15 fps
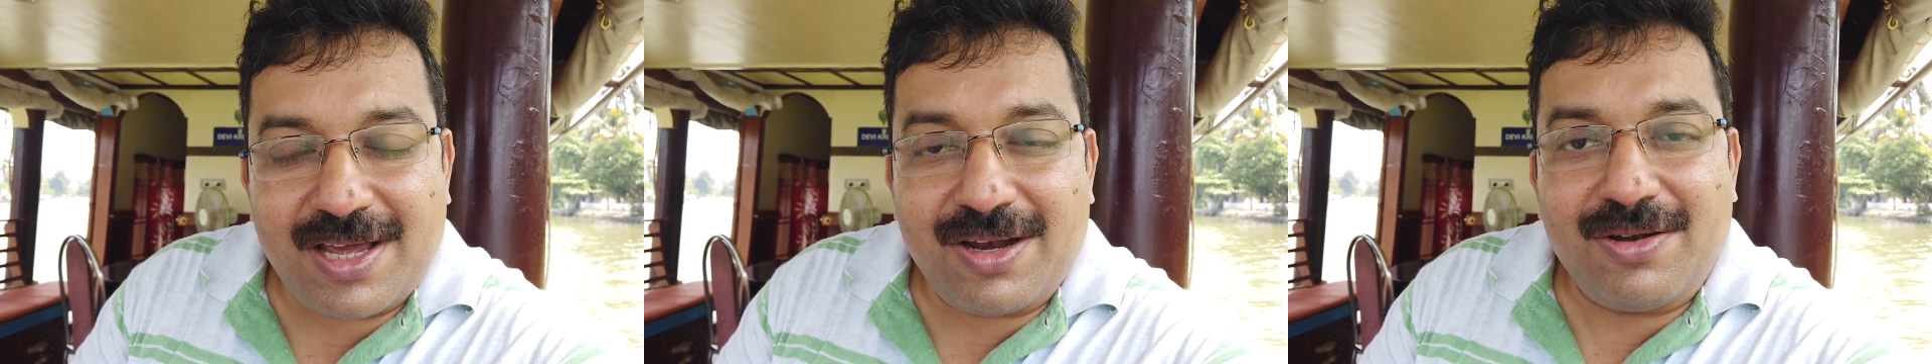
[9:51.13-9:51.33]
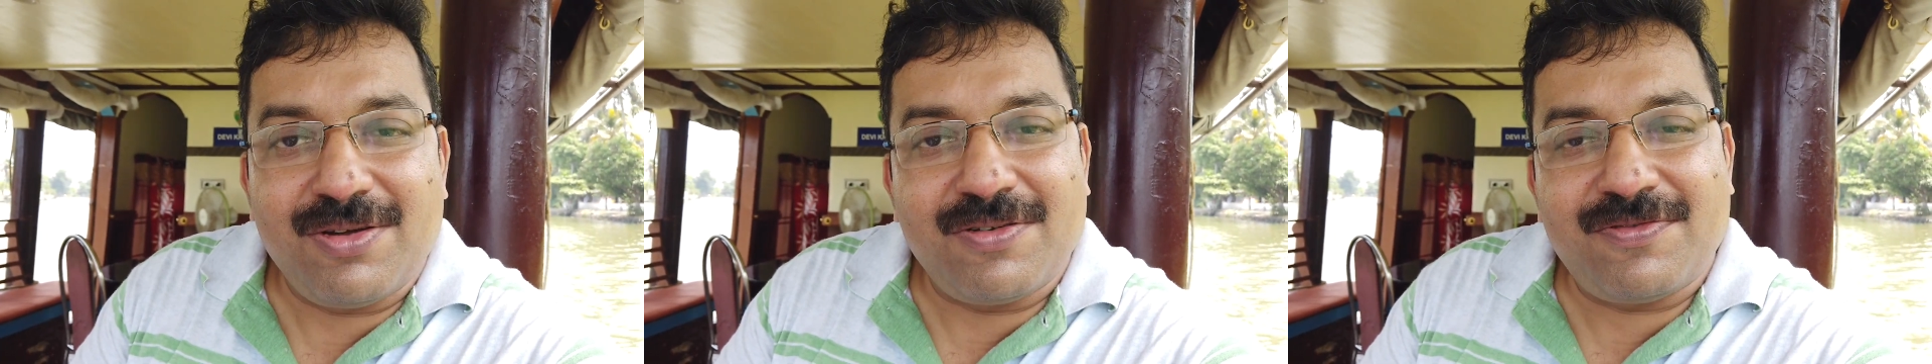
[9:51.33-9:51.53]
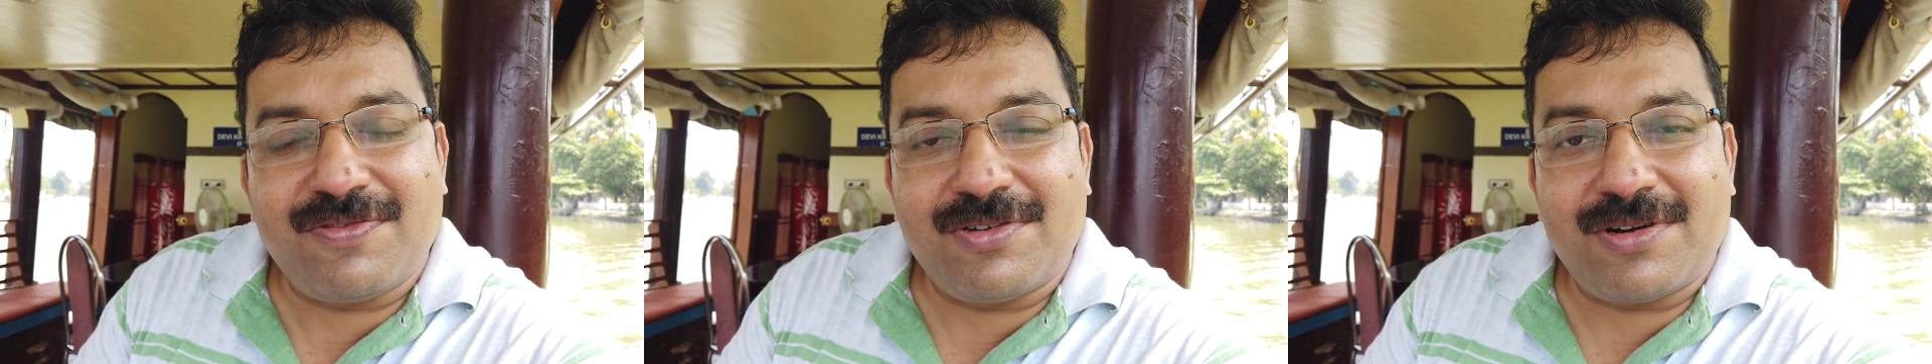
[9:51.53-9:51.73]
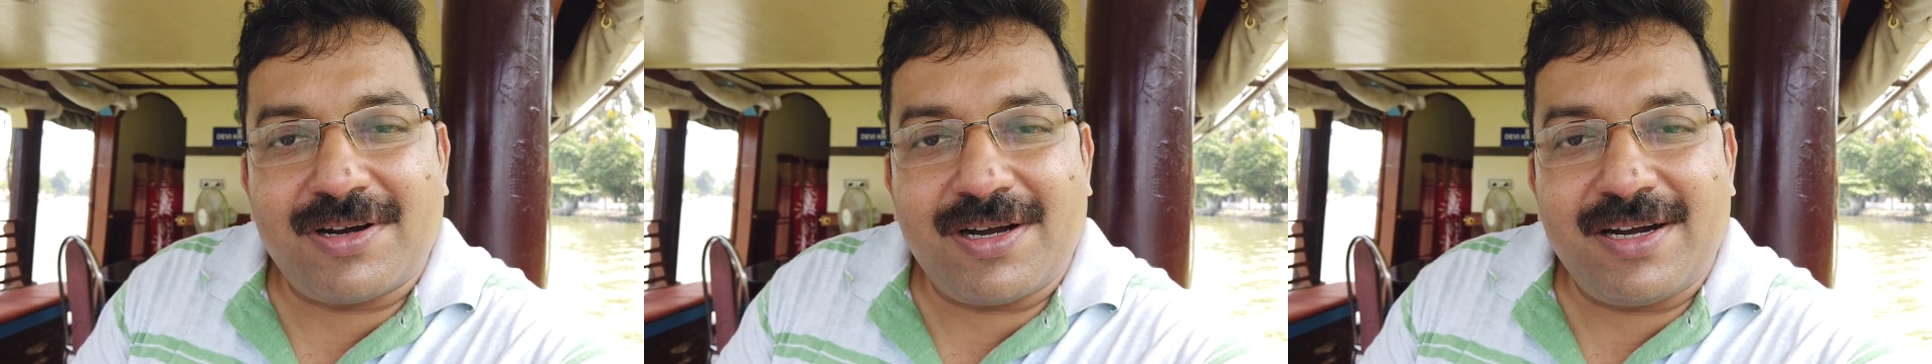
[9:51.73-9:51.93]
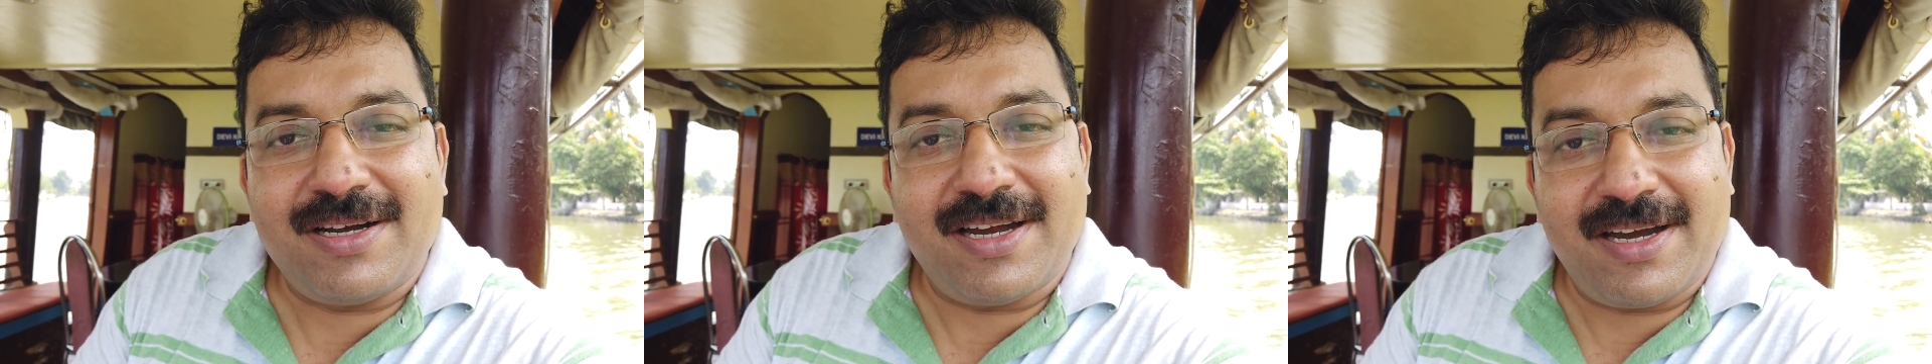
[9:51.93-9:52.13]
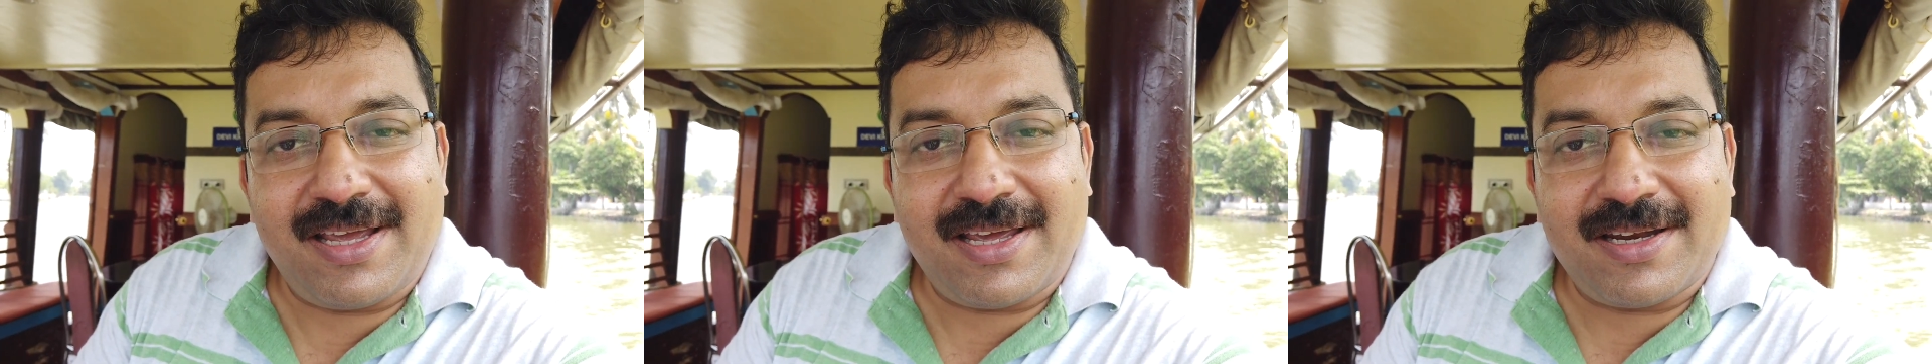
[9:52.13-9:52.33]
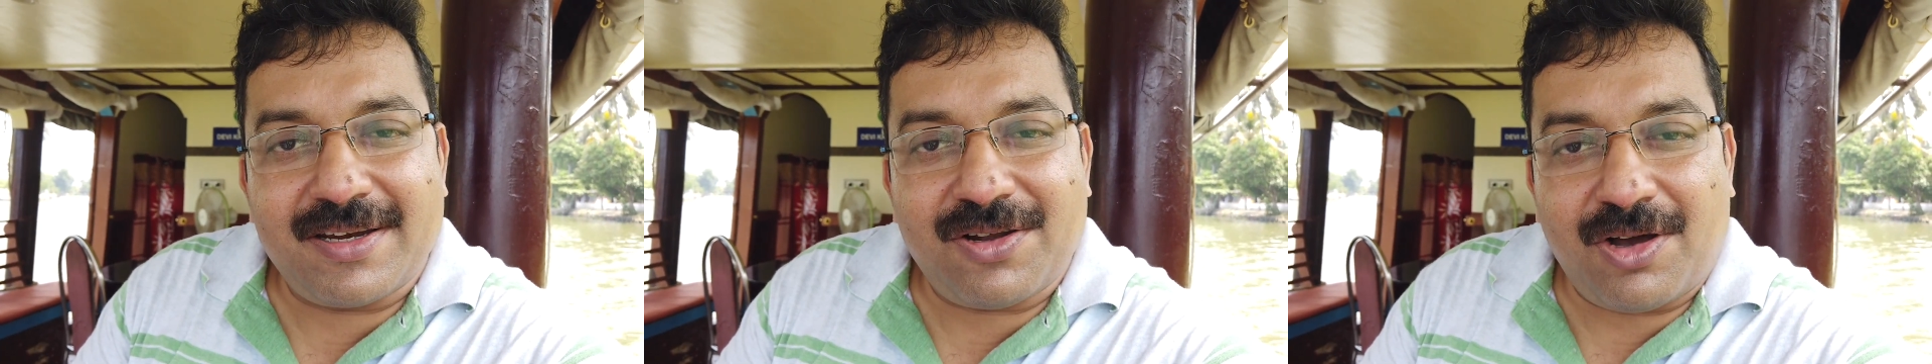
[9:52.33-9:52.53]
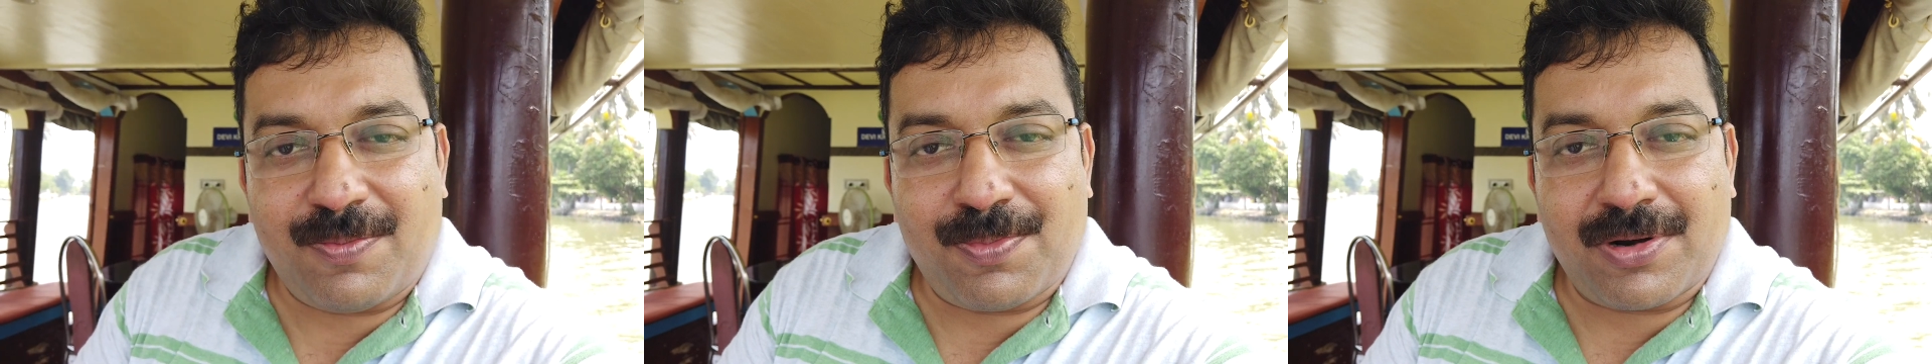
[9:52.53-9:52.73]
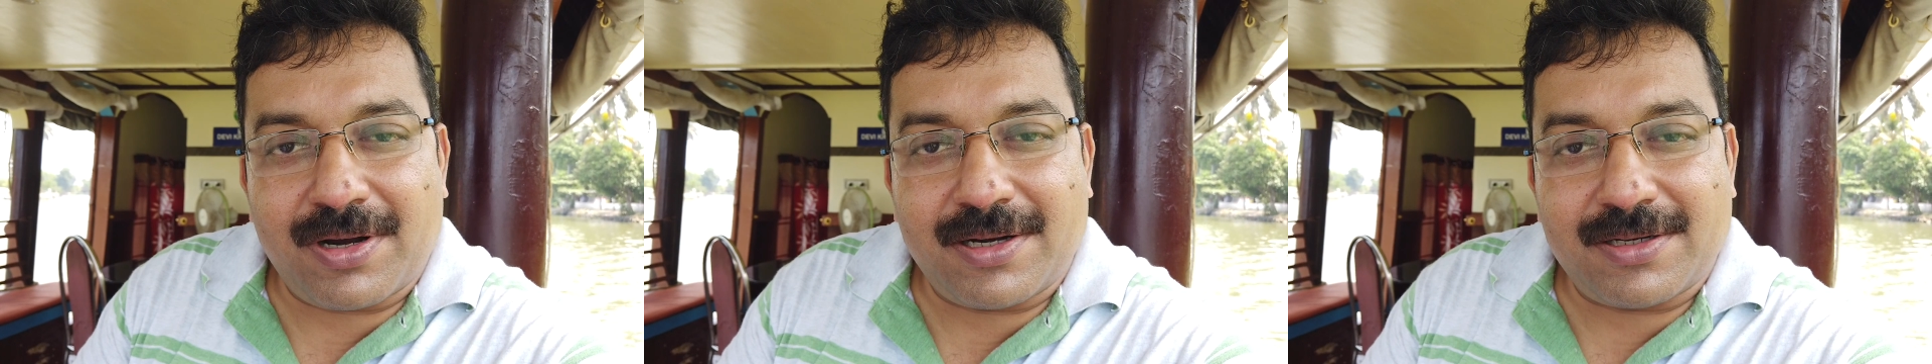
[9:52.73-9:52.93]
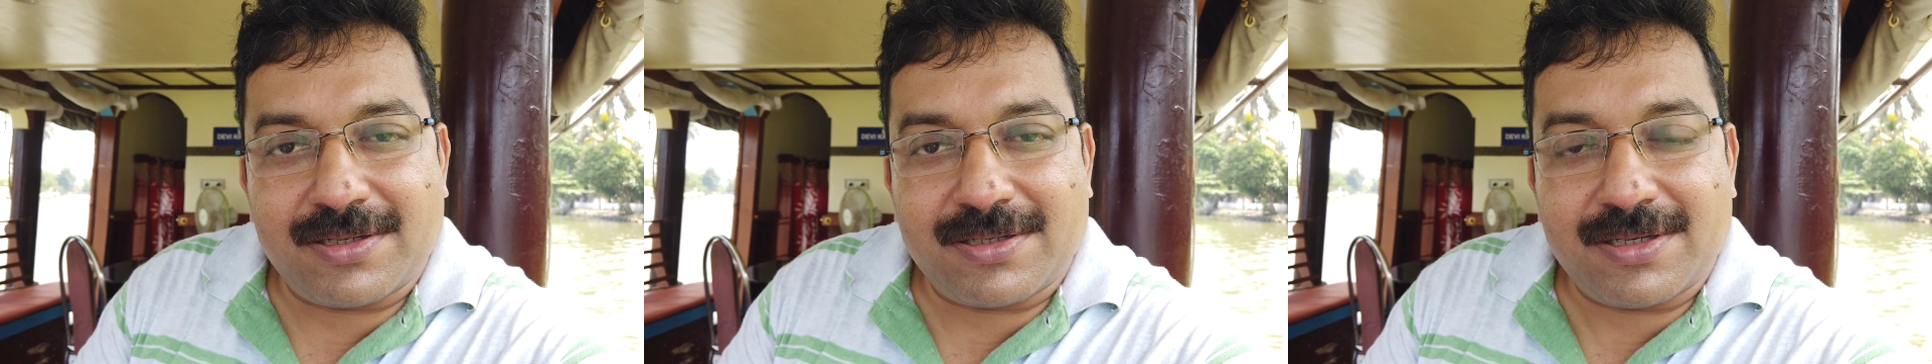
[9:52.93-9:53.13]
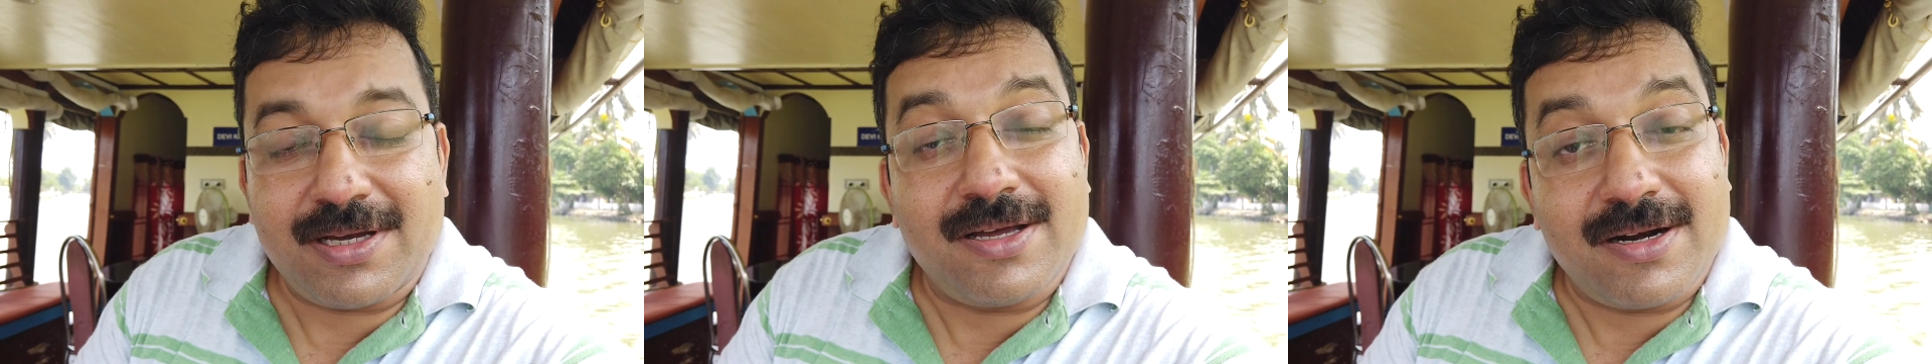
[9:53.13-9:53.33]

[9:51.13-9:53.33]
and look for a dedicated operator,